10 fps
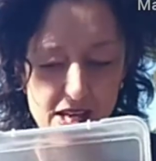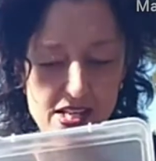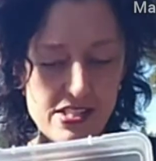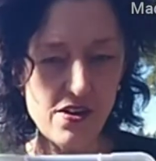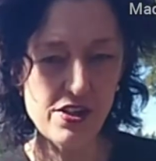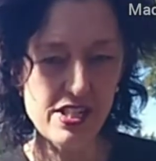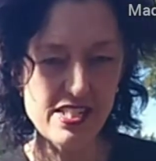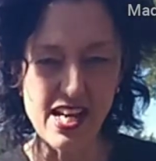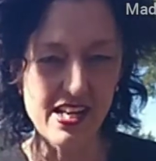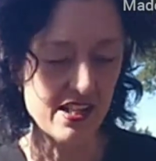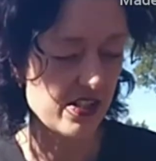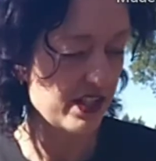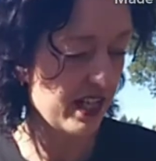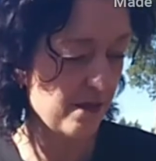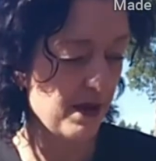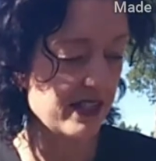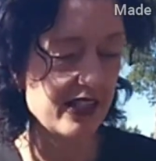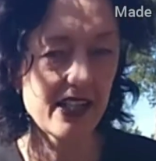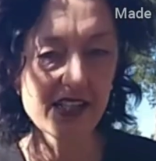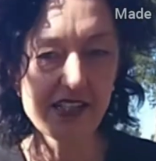So a container, just any
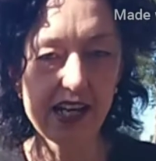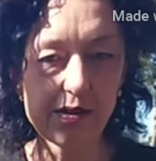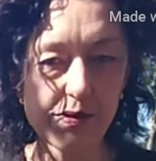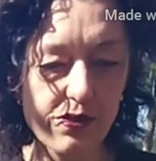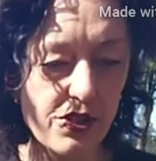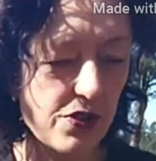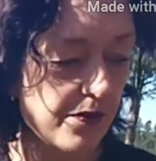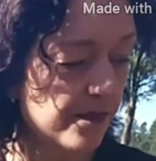plastic container will do.